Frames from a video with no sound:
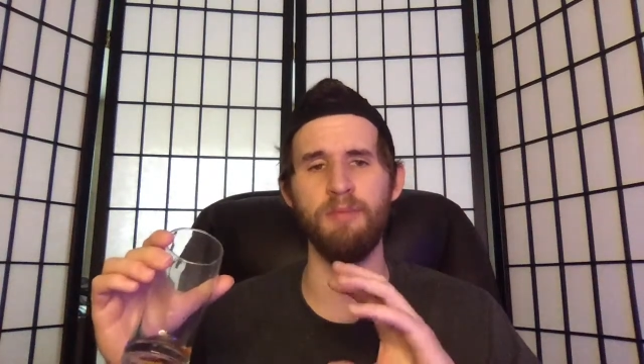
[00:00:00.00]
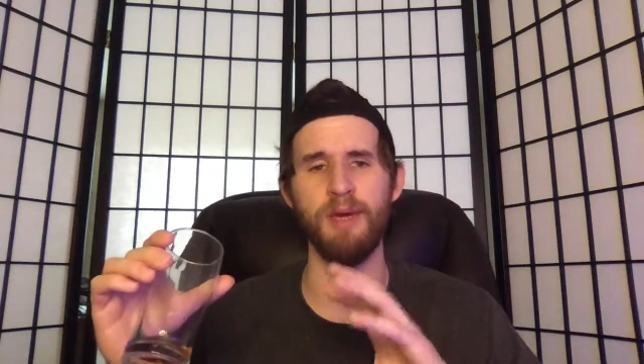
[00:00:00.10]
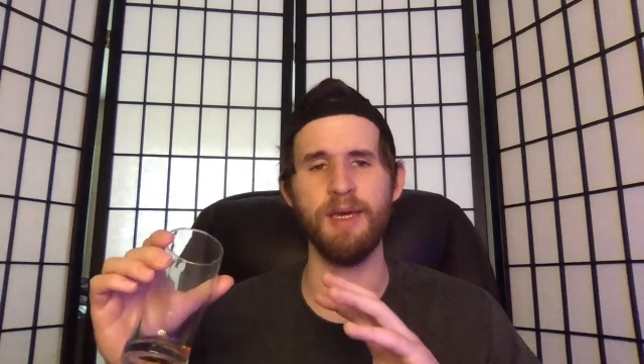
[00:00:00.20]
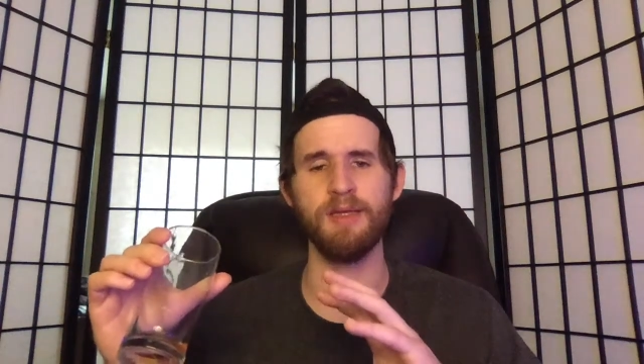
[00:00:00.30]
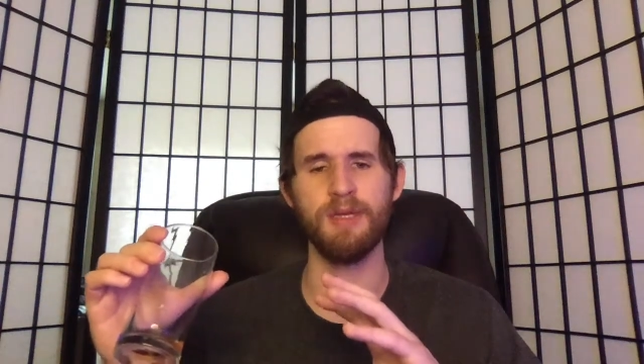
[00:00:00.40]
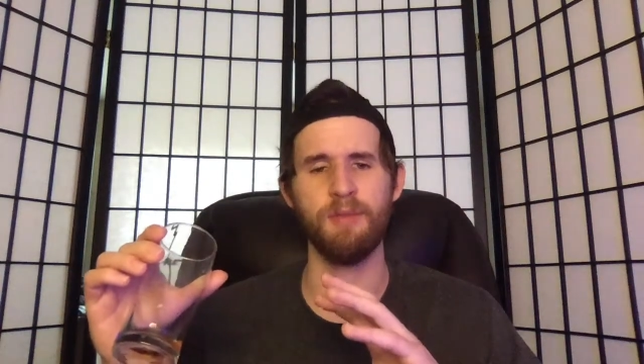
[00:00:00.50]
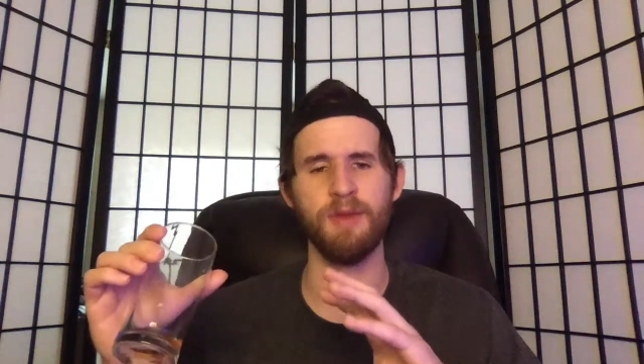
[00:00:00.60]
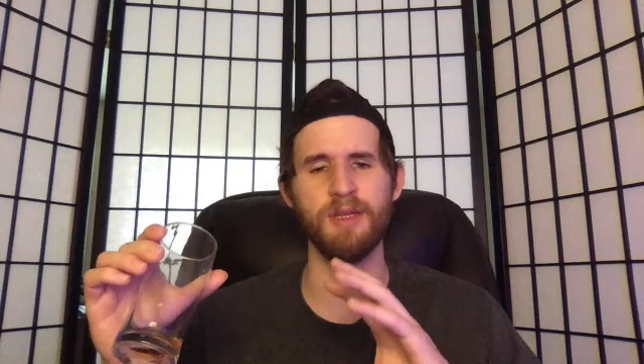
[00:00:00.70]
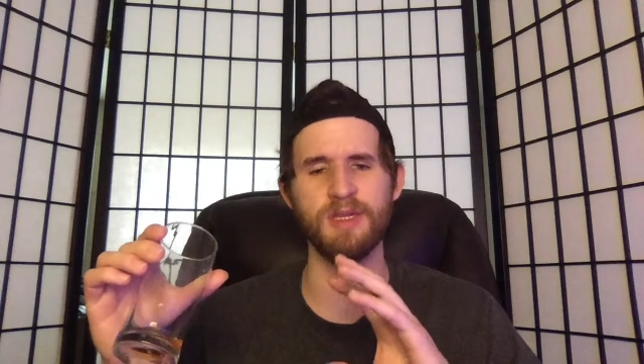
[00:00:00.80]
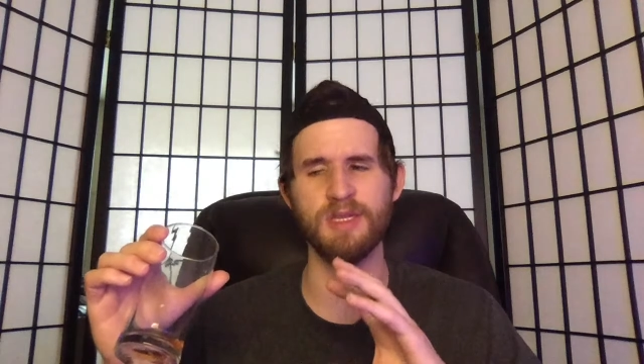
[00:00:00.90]
being
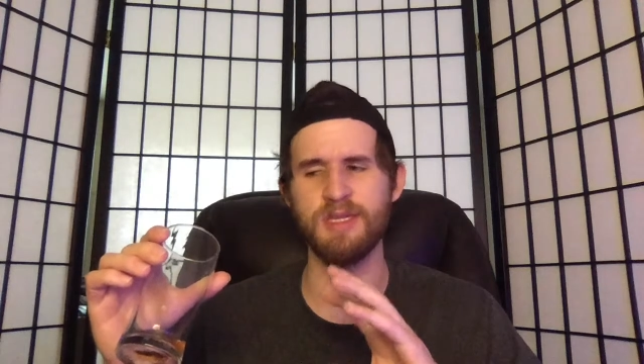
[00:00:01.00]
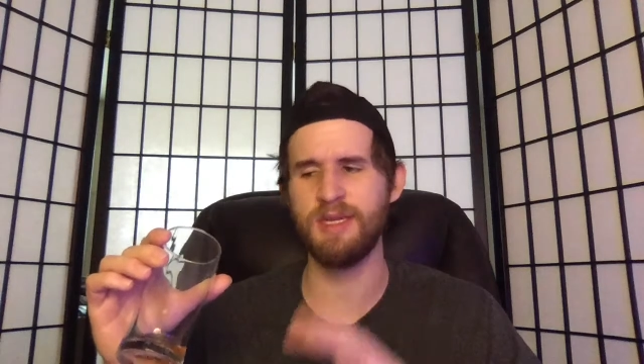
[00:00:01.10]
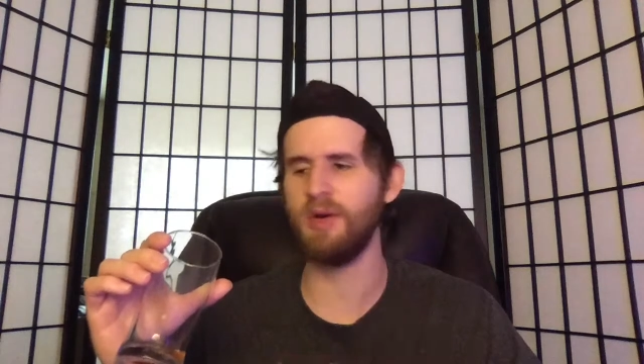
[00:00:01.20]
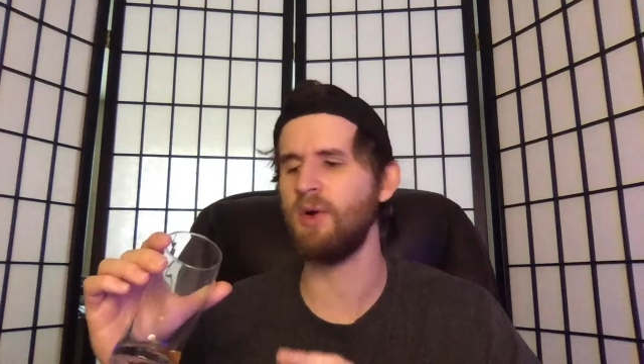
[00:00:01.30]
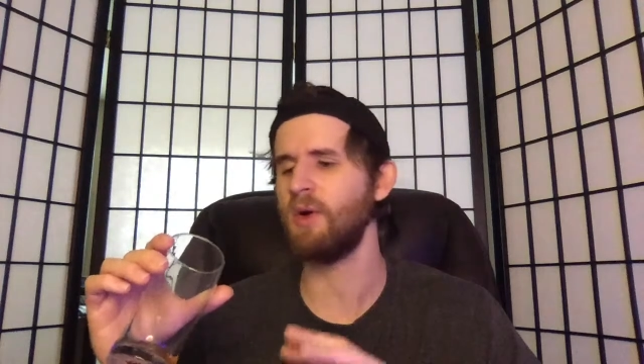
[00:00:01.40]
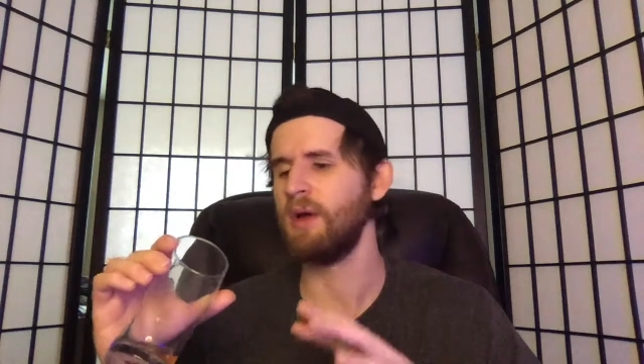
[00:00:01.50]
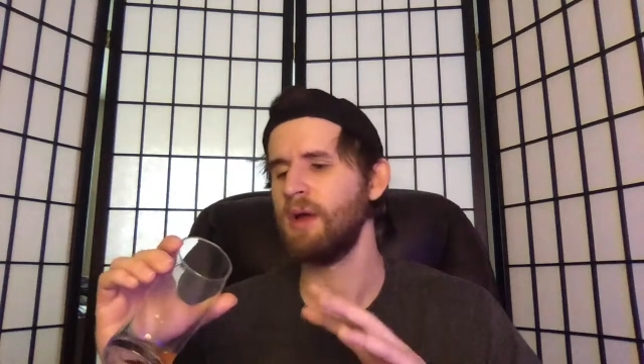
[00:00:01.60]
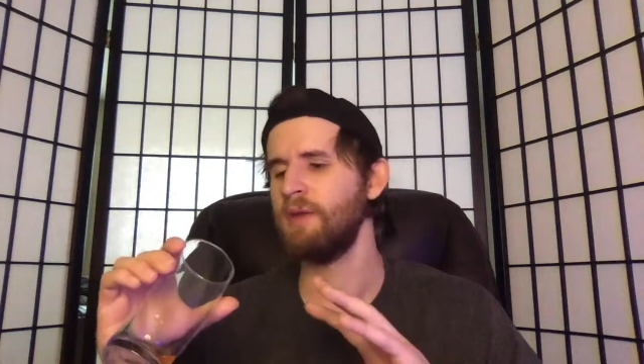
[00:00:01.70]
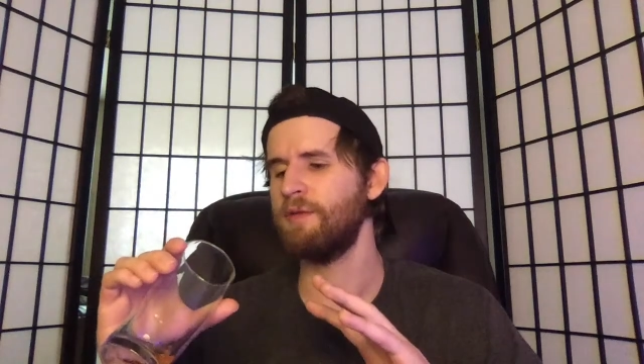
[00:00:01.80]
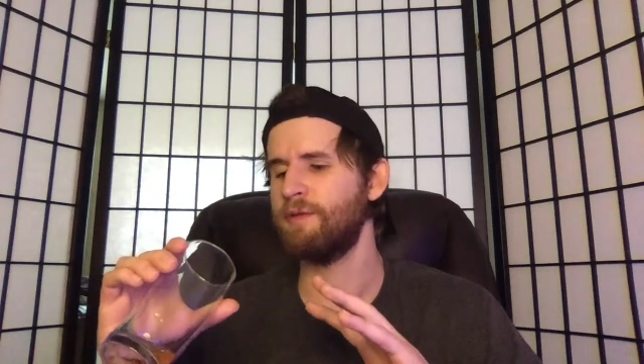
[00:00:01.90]
something that's still
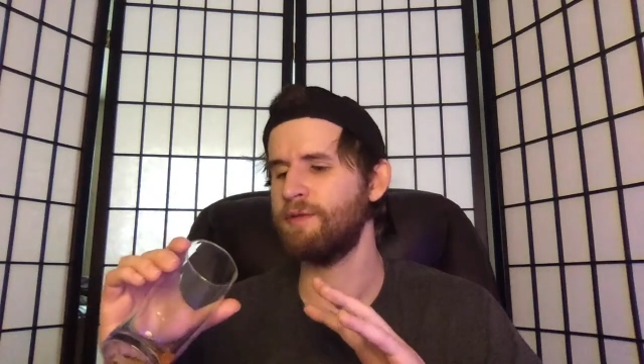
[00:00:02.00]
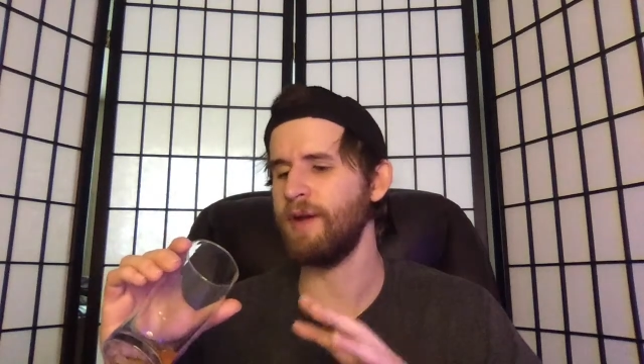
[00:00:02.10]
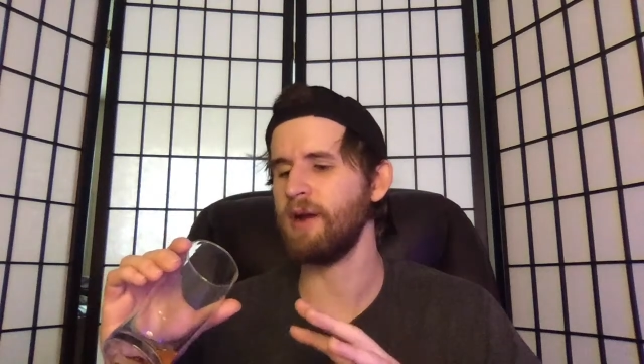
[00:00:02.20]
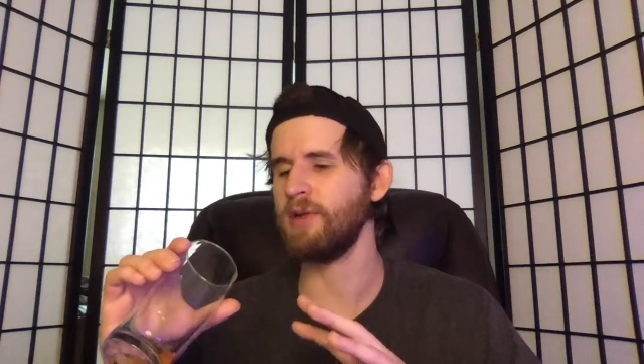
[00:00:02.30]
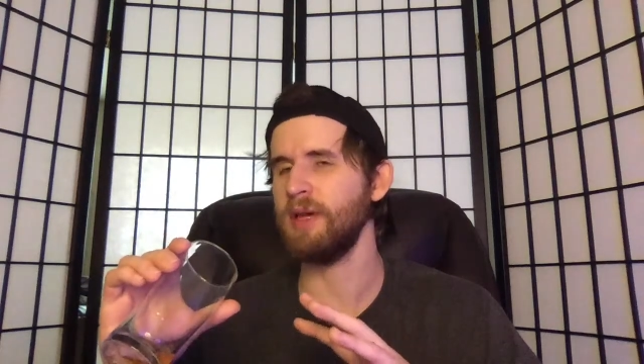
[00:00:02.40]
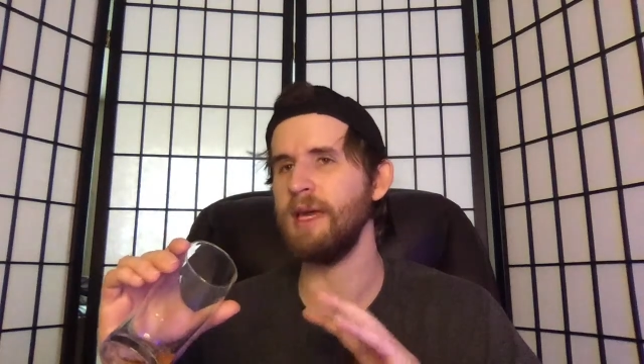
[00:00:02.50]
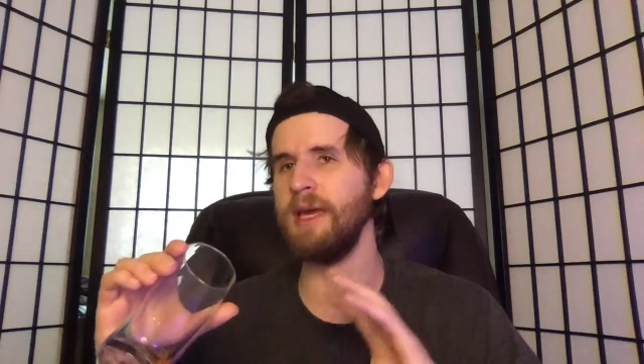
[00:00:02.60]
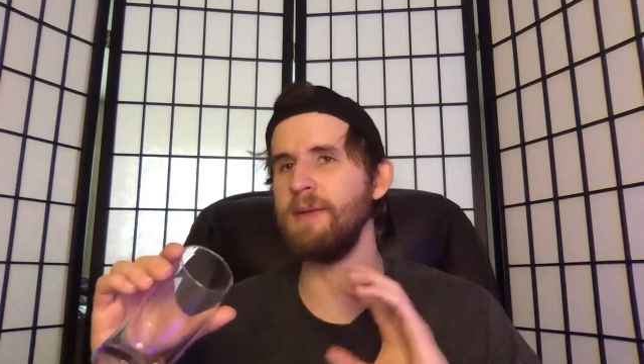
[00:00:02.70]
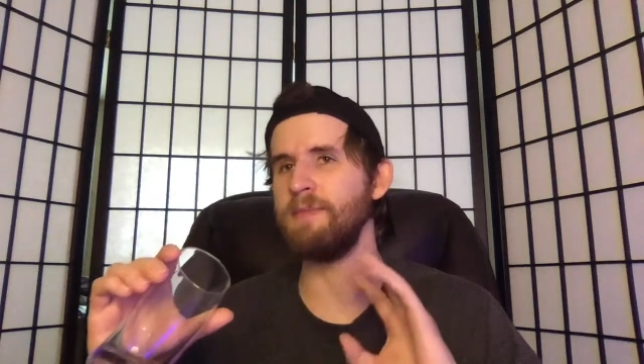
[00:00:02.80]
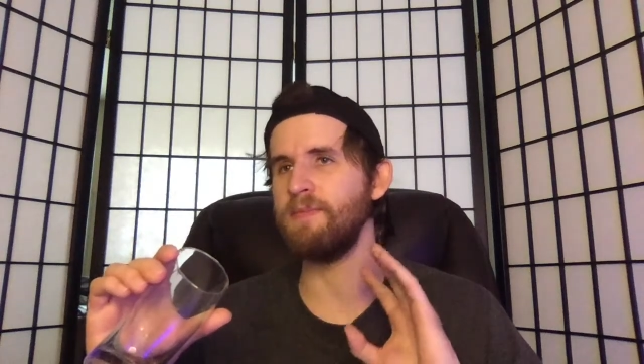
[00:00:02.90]

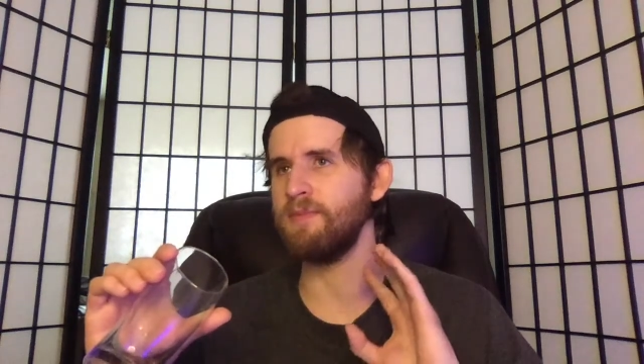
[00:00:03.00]
fairly,